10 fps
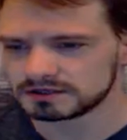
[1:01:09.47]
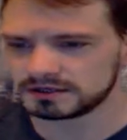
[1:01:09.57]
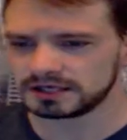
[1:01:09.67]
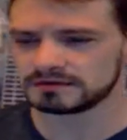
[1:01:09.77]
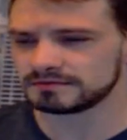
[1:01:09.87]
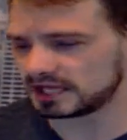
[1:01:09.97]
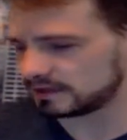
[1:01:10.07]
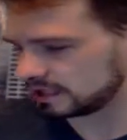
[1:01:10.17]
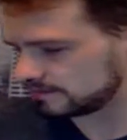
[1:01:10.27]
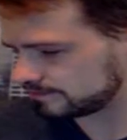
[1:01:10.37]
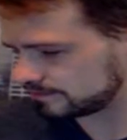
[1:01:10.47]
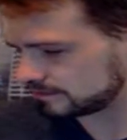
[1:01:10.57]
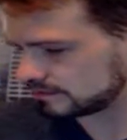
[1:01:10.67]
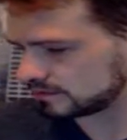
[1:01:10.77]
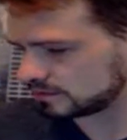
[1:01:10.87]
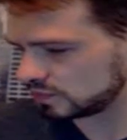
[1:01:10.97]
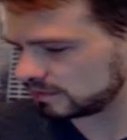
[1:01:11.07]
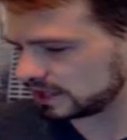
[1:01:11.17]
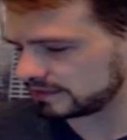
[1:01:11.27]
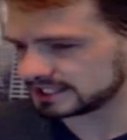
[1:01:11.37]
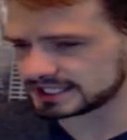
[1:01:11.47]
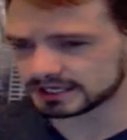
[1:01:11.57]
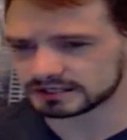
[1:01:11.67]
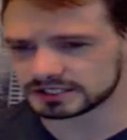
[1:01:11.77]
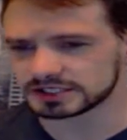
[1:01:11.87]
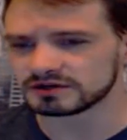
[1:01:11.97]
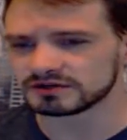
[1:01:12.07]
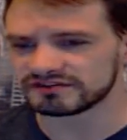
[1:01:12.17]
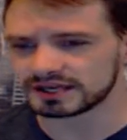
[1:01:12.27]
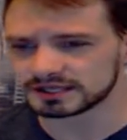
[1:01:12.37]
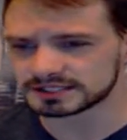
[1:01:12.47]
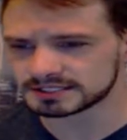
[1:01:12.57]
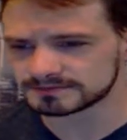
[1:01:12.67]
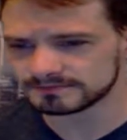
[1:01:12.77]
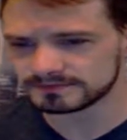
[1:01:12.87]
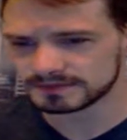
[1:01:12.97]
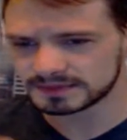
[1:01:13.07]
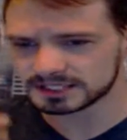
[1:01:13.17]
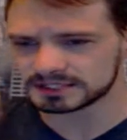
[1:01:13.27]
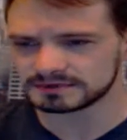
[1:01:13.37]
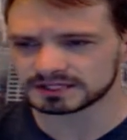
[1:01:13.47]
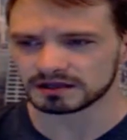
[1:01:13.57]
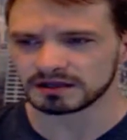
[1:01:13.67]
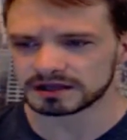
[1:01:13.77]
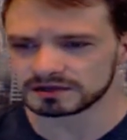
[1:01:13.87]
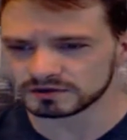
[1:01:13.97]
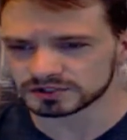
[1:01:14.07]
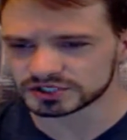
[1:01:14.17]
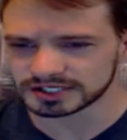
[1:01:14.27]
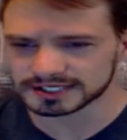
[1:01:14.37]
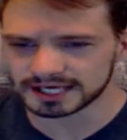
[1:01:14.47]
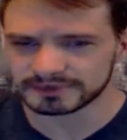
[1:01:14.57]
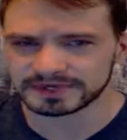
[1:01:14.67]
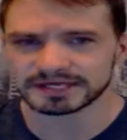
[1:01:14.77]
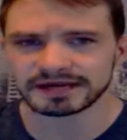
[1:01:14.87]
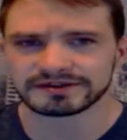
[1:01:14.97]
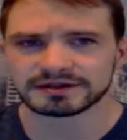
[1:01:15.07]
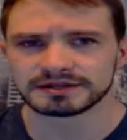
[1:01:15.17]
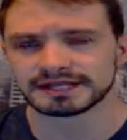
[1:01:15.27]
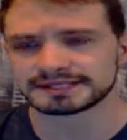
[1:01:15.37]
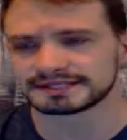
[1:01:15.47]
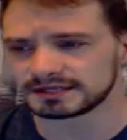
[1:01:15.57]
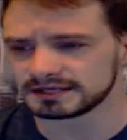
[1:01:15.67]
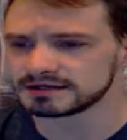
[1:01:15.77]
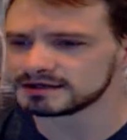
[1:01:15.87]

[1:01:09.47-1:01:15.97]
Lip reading: Yeah, maybe. We might be taking this show to Vegas. There seems like a lot of cool shit's happening down there in that city.